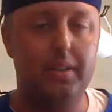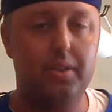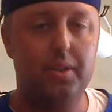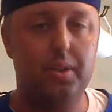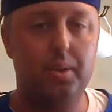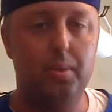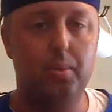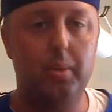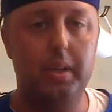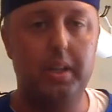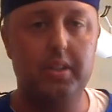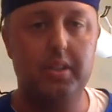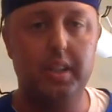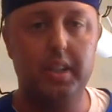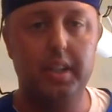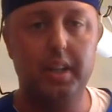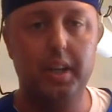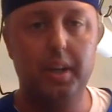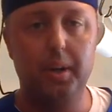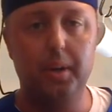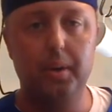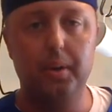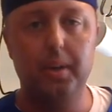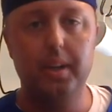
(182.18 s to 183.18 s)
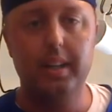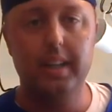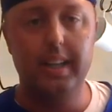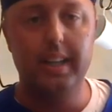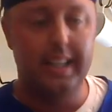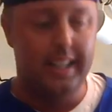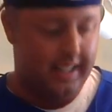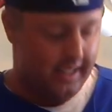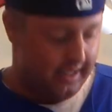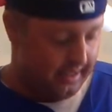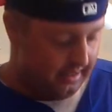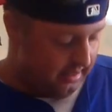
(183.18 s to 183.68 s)
2 weeks ago,
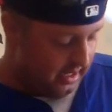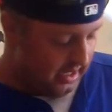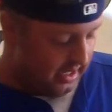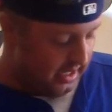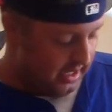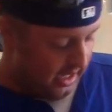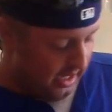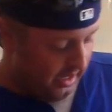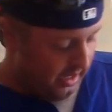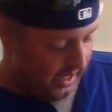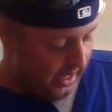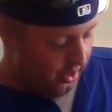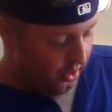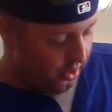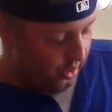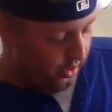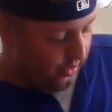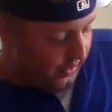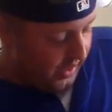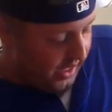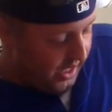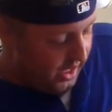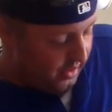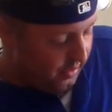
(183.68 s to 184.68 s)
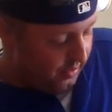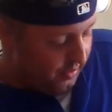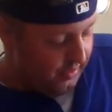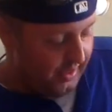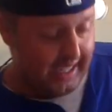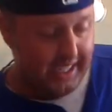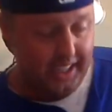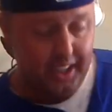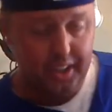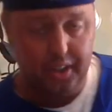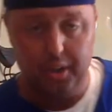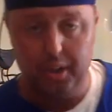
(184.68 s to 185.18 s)
and I don't know if I hit a
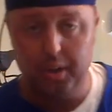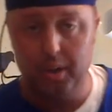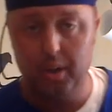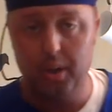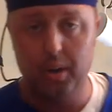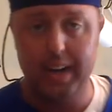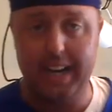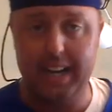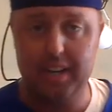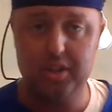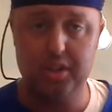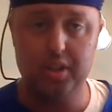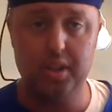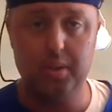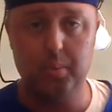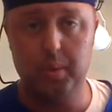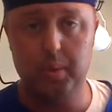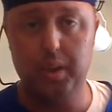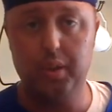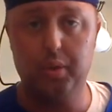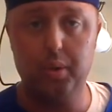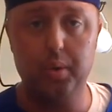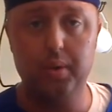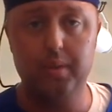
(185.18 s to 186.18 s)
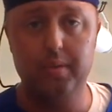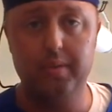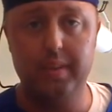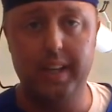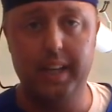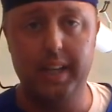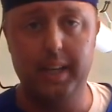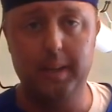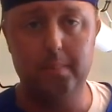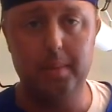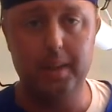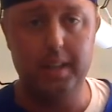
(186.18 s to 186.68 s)
vein or actually went through a
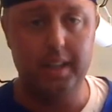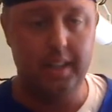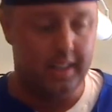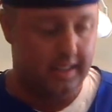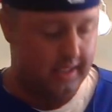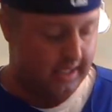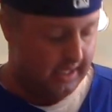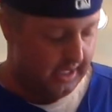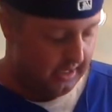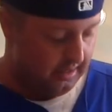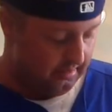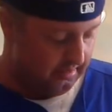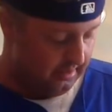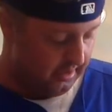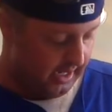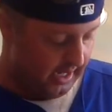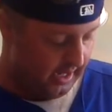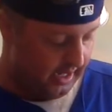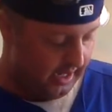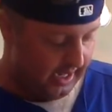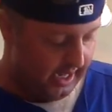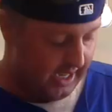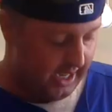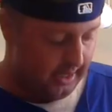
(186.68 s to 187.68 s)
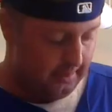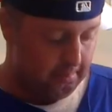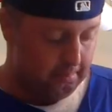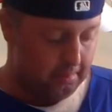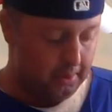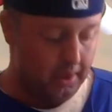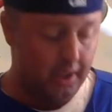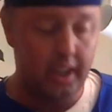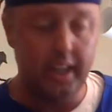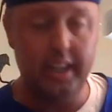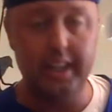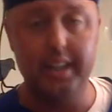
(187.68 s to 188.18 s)
vein, but I had
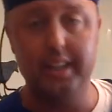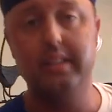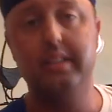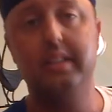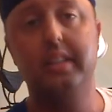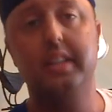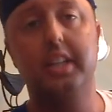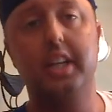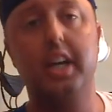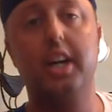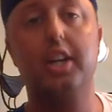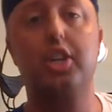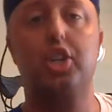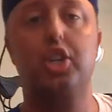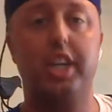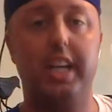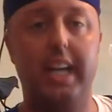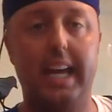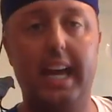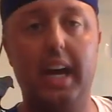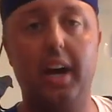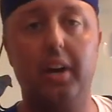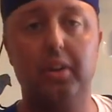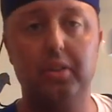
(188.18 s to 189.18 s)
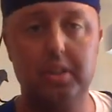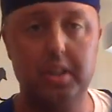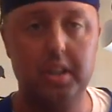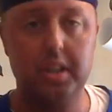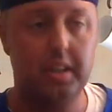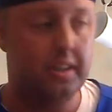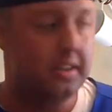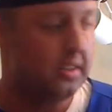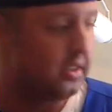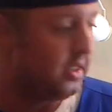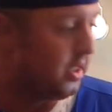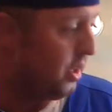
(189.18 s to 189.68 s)
blood gushing out.
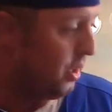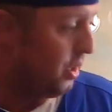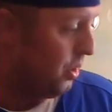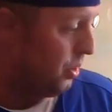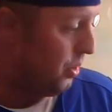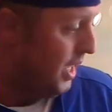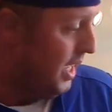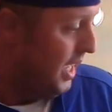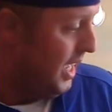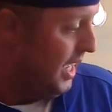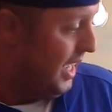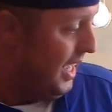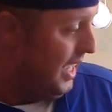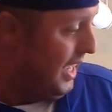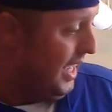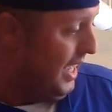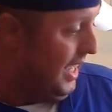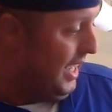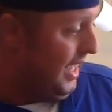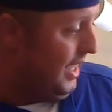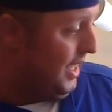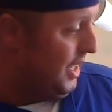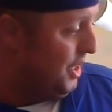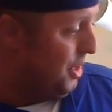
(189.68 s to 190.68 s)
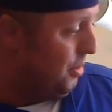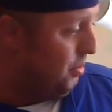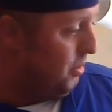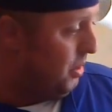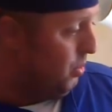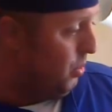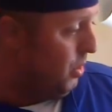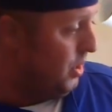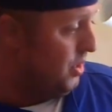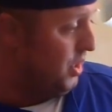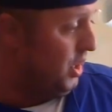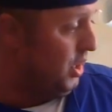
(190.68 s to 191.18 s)
So it
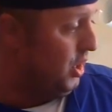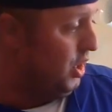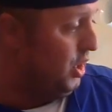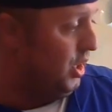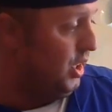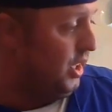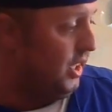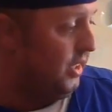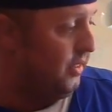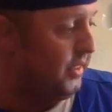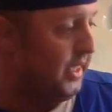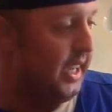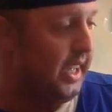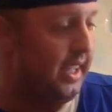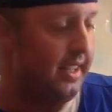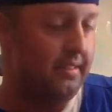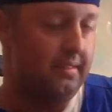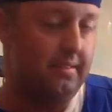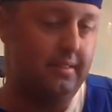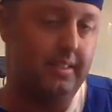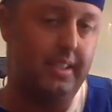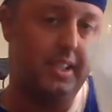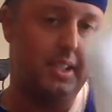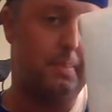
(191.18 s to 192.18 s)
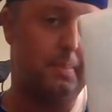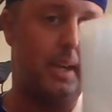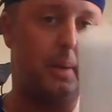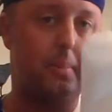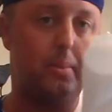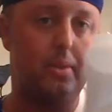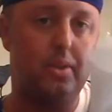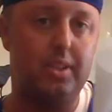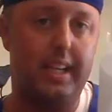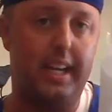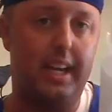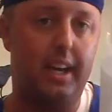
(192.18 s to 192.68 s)
wasn't good. I've got this
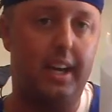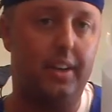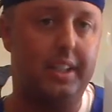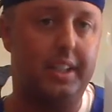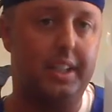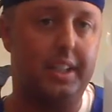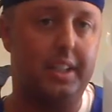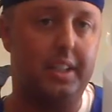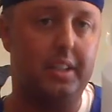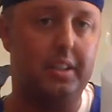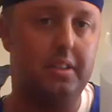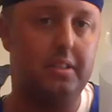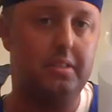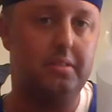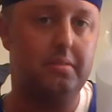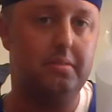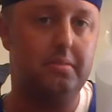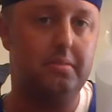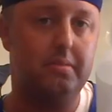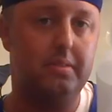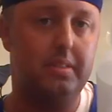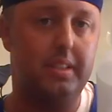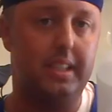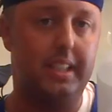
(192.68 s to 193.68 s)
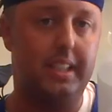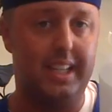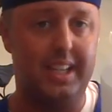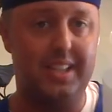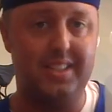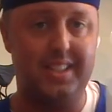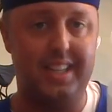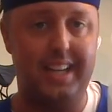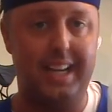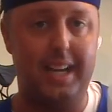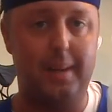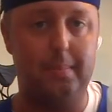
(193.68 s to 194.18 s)
paper towel here in
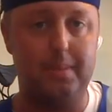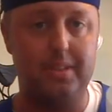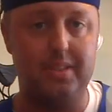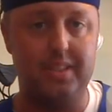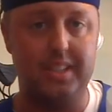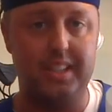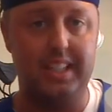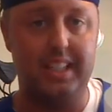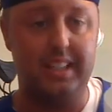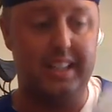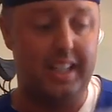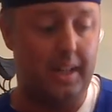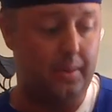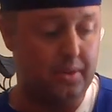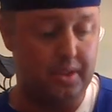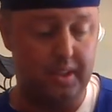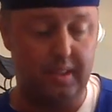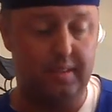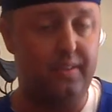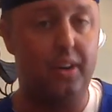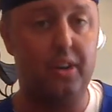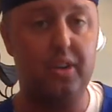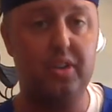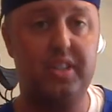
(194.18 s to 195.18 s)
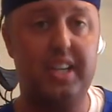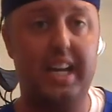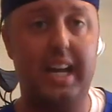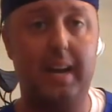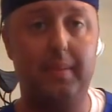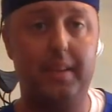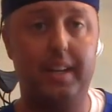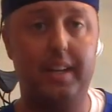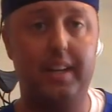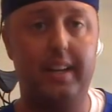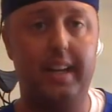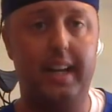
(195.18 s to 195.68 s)
case it happens again. That was the first time
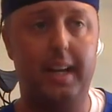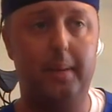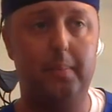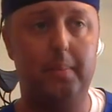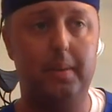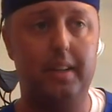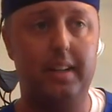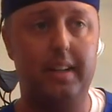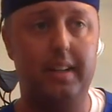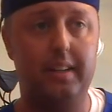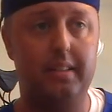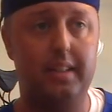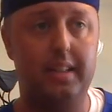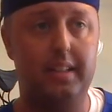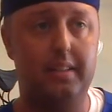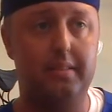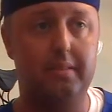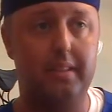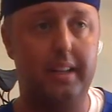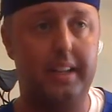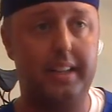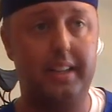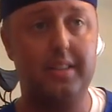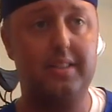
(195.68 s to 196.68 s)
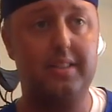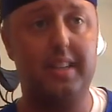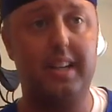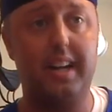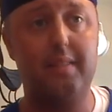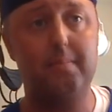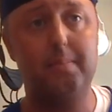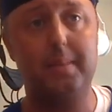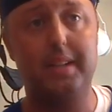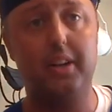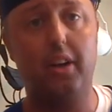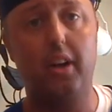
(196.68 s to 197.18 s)
that it happened, and like I said,
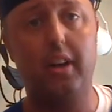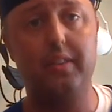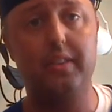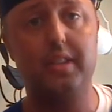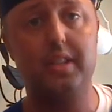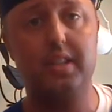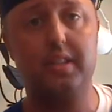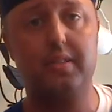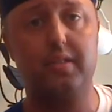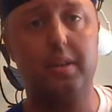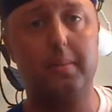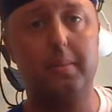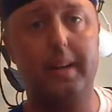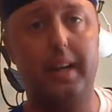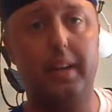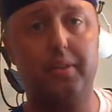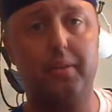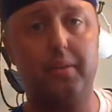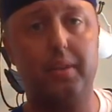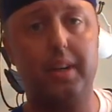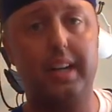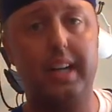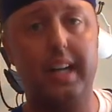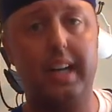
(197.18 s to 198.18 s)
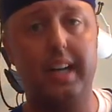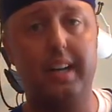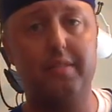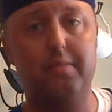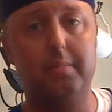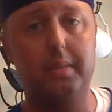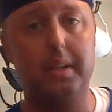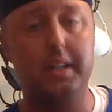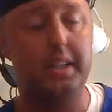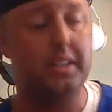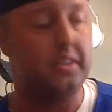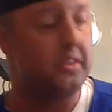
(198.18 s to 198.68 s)
I've been on this for about
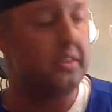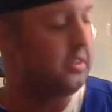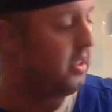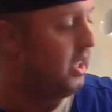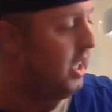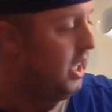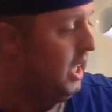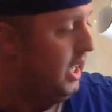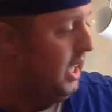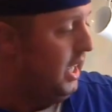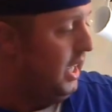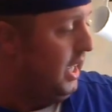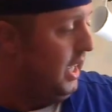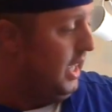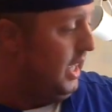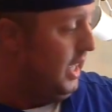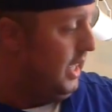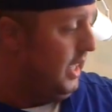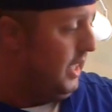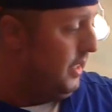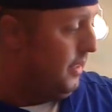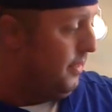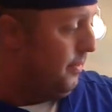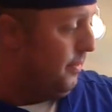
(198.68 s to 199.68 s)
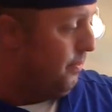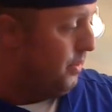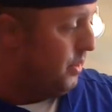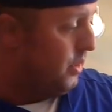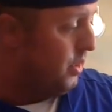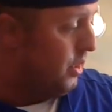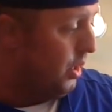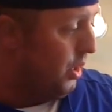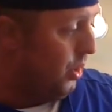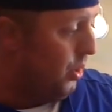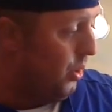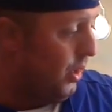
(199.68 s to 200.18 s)
3.5 months.
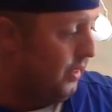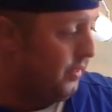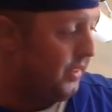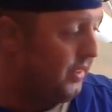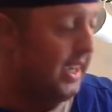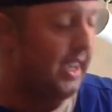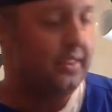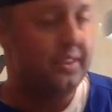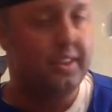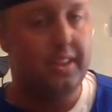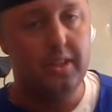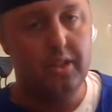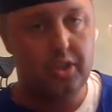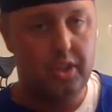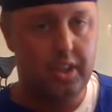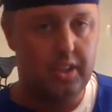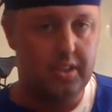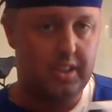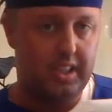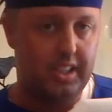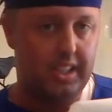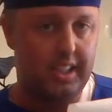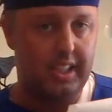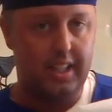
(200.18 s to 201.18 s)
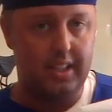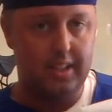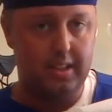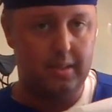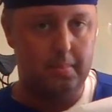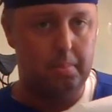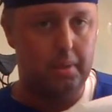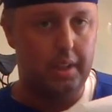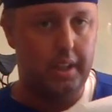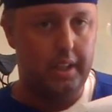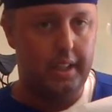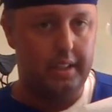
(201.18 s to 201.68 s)
So I've got this just in case
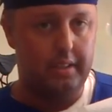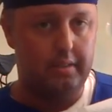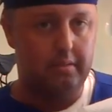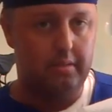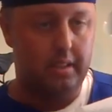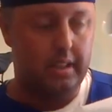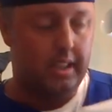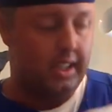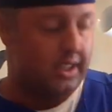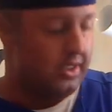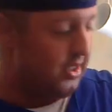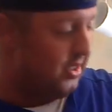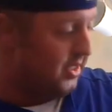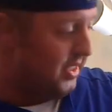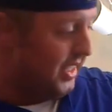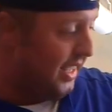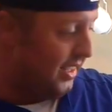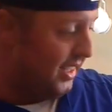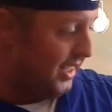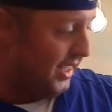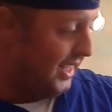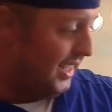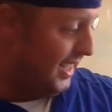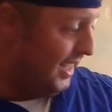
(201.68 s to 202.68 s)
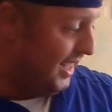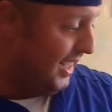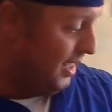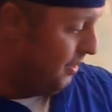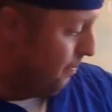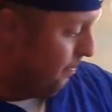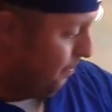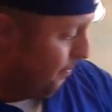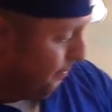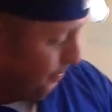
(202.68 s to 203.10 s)
blood gushes out again.